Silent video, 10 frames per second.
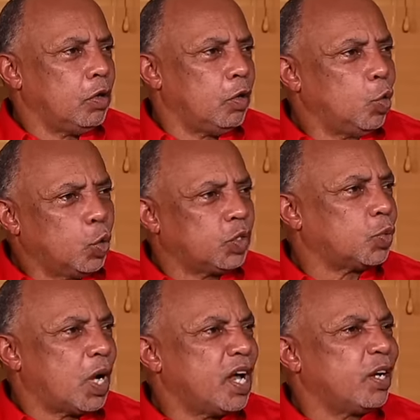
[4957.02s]
lose
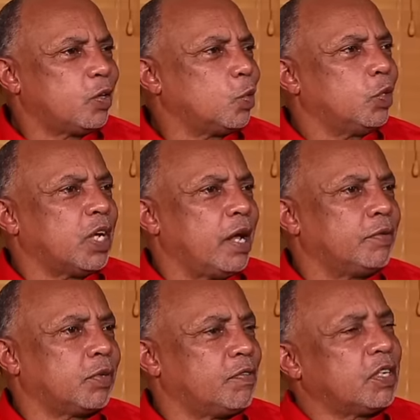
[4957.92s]
one and two
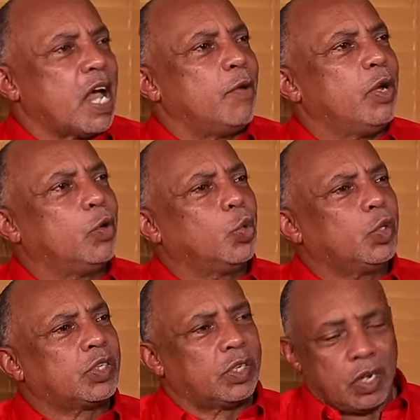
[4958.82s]
times. So every time we
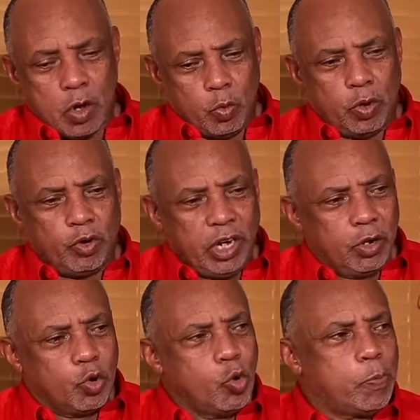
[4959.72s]
lose, we
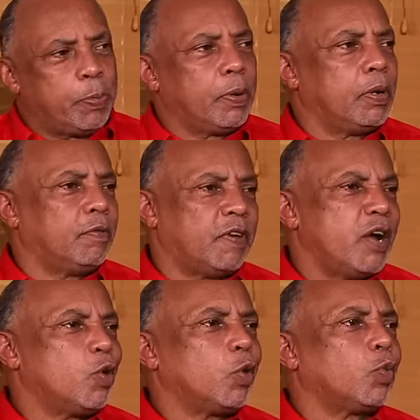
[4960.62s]
regroup,
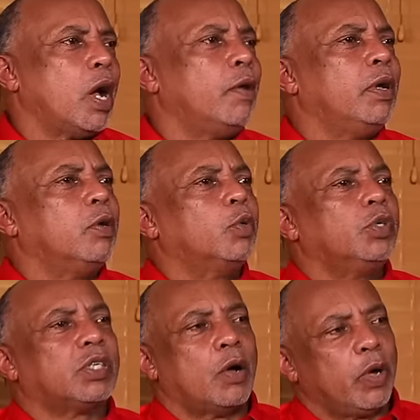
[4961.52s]
find out why we
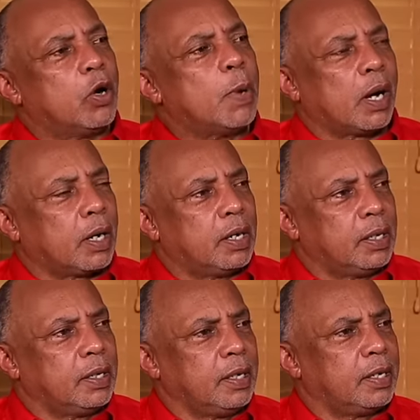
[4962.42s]
lose, and we go back.
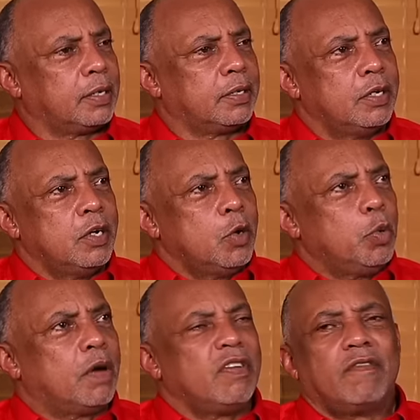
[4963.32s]
You know,
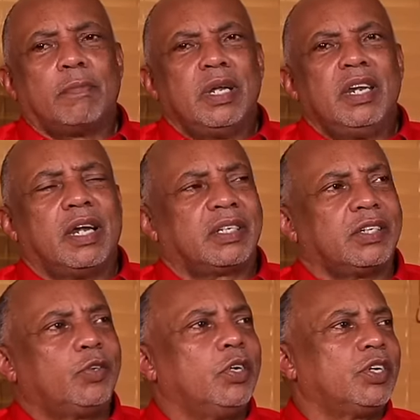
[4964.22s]
we have never been in a
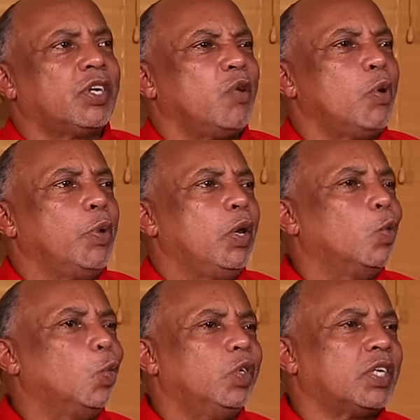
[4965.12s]
situation where we
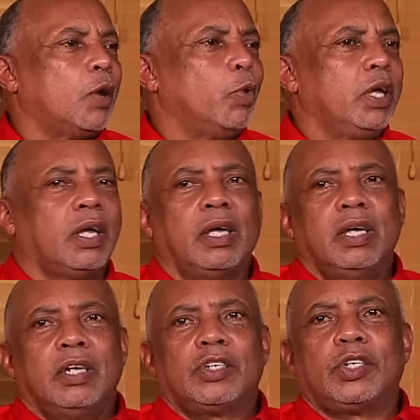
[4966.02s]
lose and we
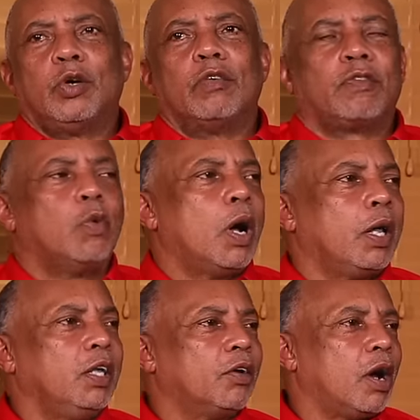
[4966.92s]
sit down for
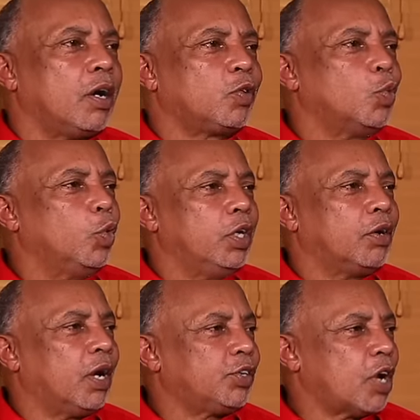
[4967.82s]
1 year or 2
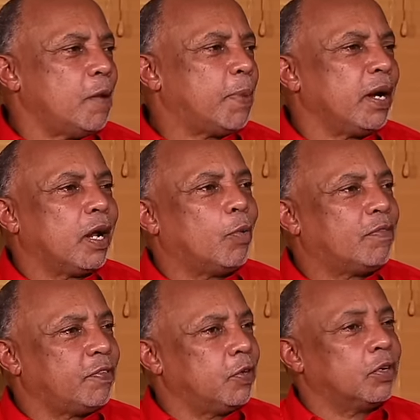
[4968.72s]
years or try Panda
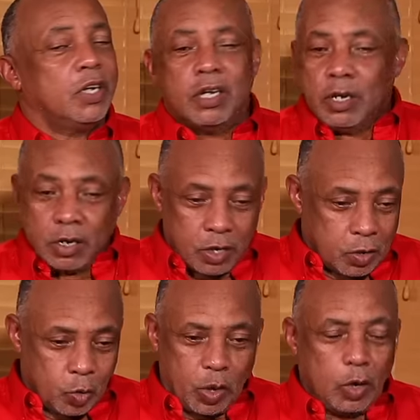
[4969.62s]
Wafido.
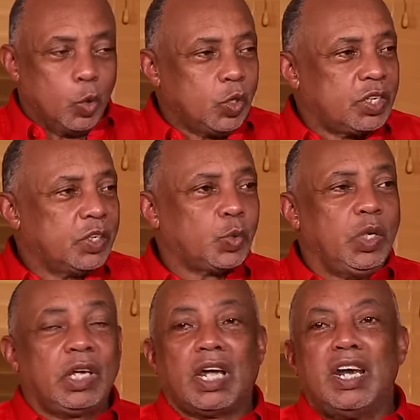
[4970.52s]
Yes. We lose this
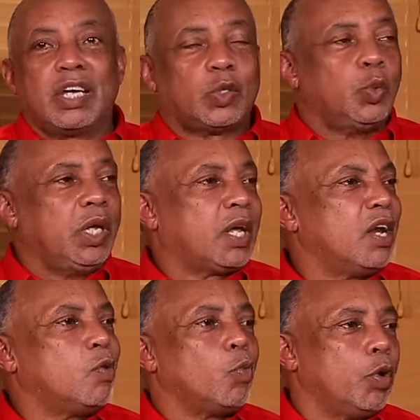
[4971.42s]
weekend, next
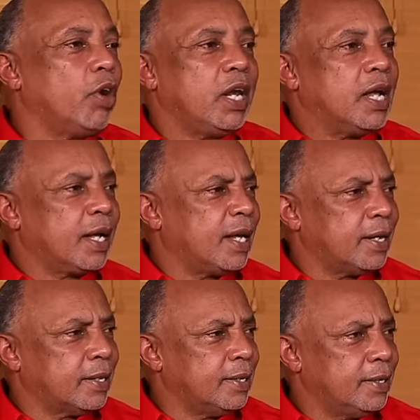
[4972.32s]
weekend, we're ready
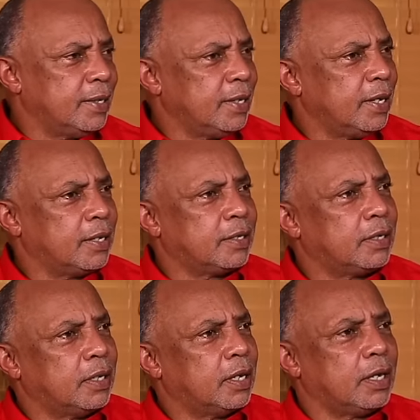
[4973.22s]
again, you know,
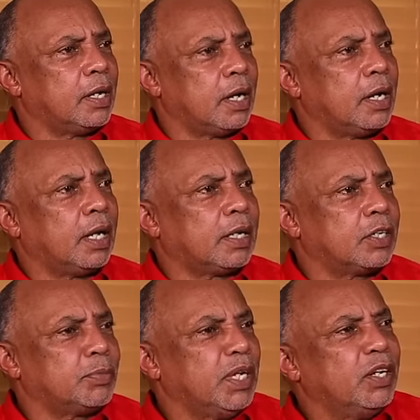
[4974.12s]
and that
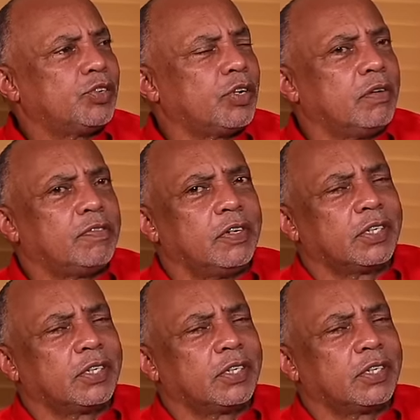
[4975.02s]
has been the trend for